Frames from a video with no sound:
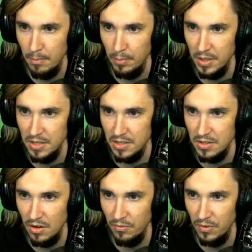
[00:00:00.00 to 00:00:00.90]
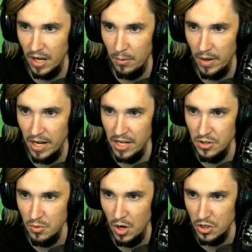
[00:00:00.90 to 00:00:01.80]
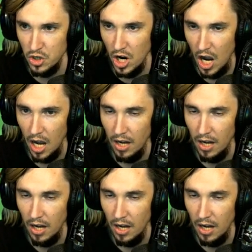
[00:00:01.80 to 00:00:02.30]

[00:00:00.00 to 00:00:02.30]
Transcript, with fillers: Please don't fly away. I need you. Hacha!